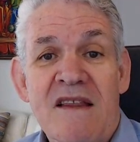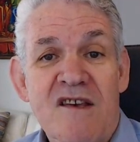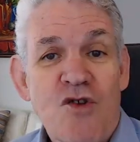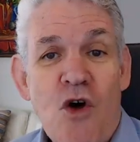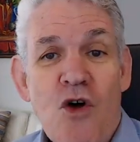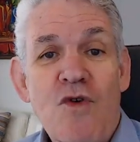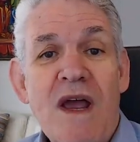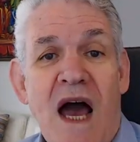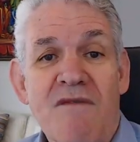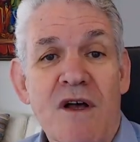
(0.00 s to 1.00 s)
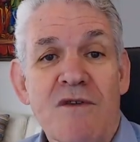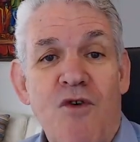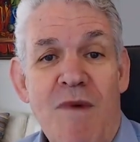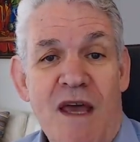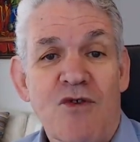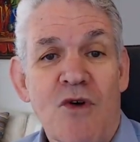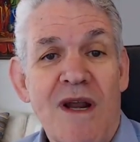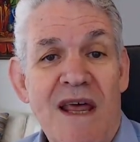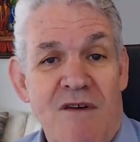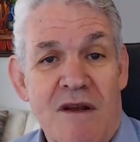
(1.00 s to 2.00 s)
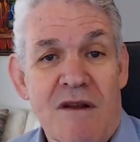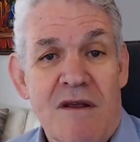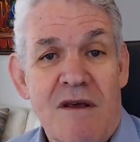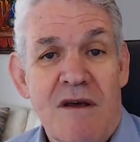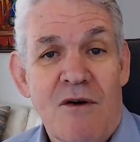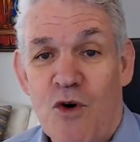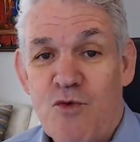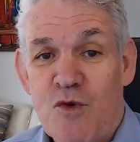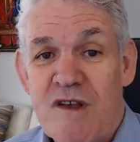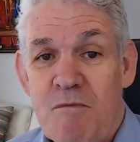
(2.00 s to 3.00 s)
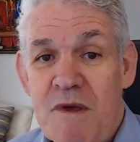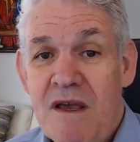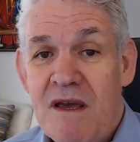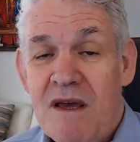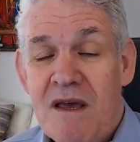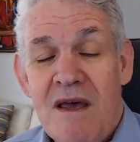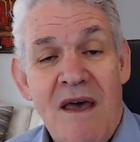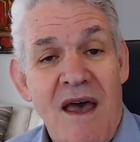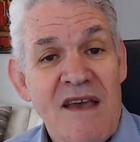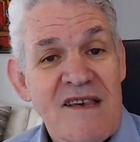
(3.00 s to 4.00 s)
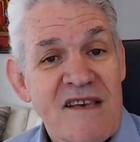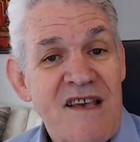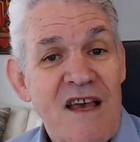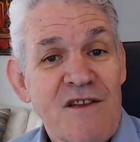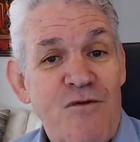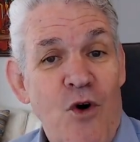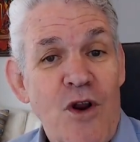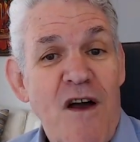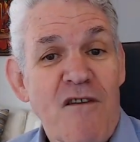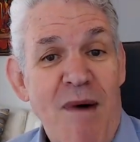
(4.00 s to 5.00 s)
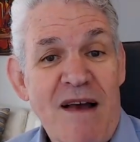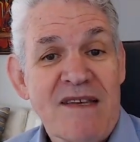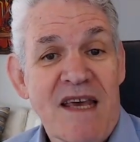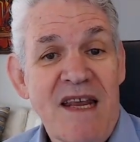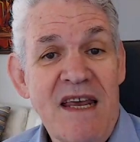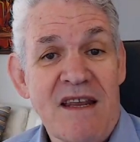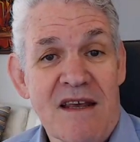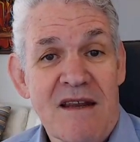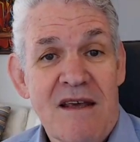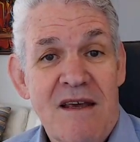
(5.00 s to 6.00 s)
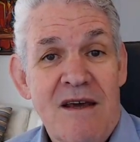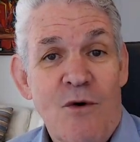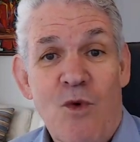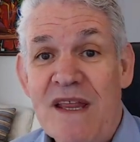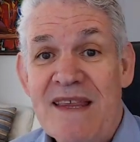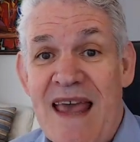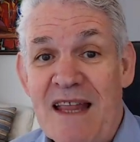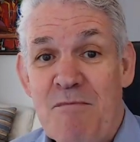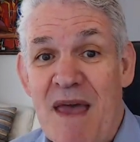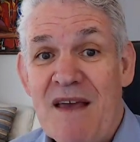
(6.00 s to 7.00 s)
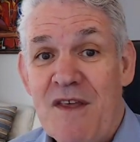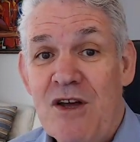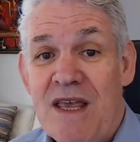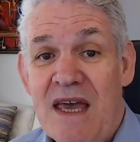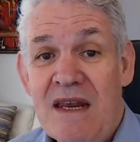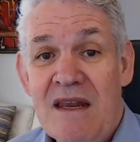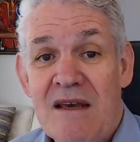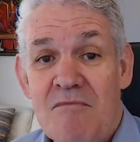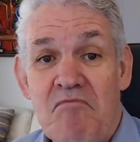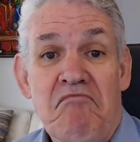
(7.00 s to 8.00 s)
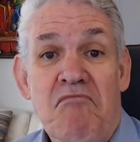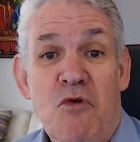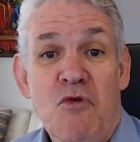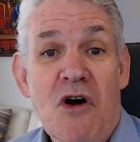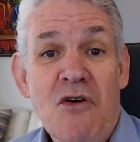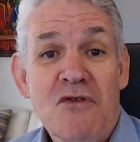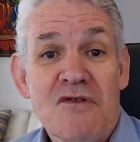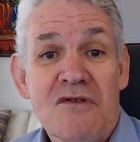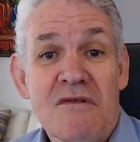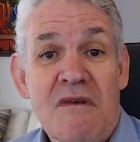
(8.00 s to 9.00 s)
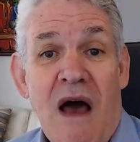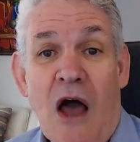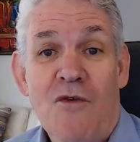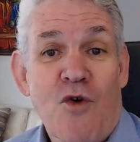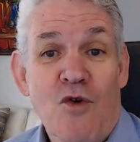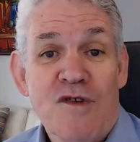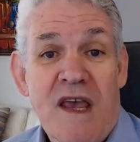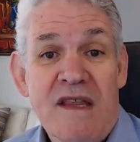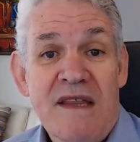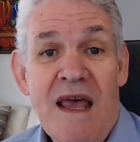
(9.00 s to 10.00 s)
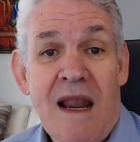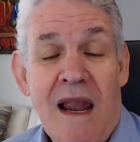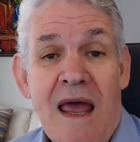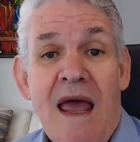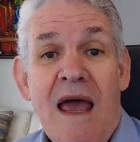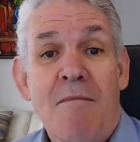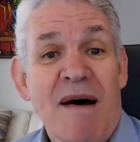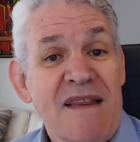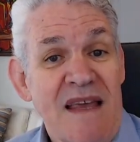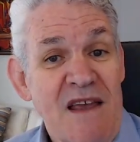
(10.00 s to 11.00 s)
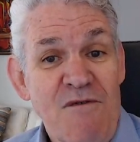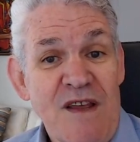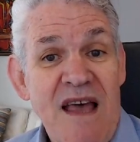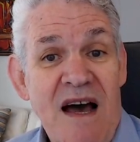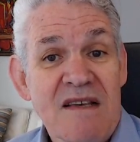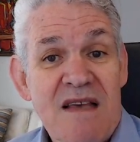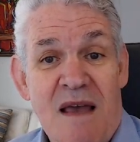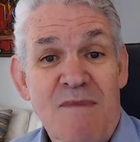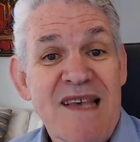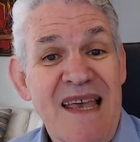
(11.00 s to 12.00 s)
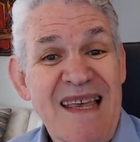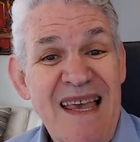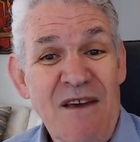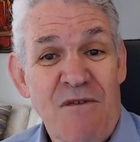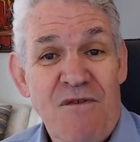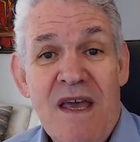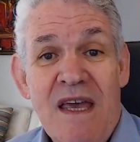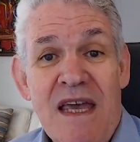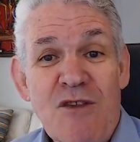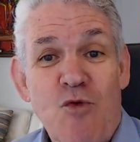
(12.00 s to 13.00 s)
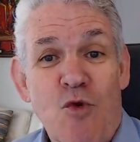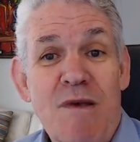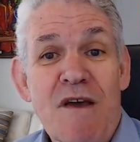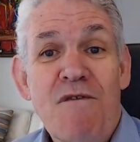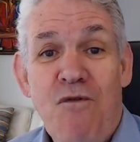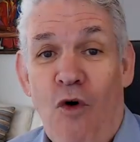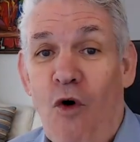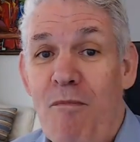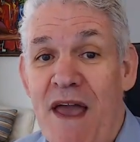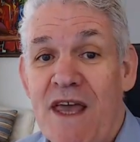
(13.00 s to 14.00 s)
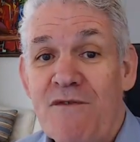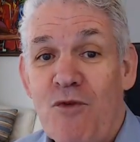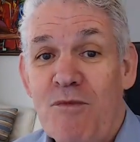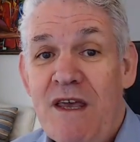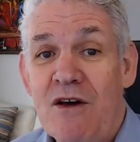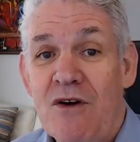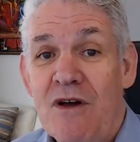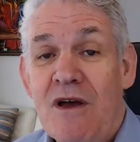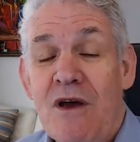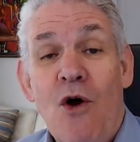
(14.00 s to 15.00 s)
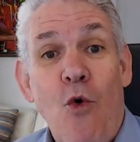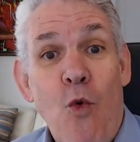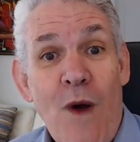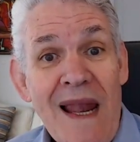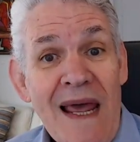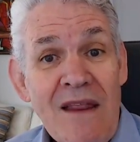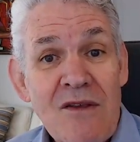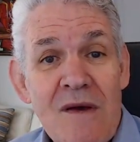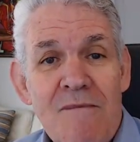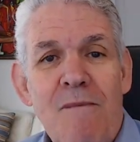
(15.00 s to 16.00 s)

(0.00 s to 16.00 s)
The stock recovered from 8 to 11. What was the peak? As I said, $45 Canadian. Will it get back there again? Who knows? I, of course, can't tell. But if it does, I'm saying if, it would be a 4-bagger from here. Will it?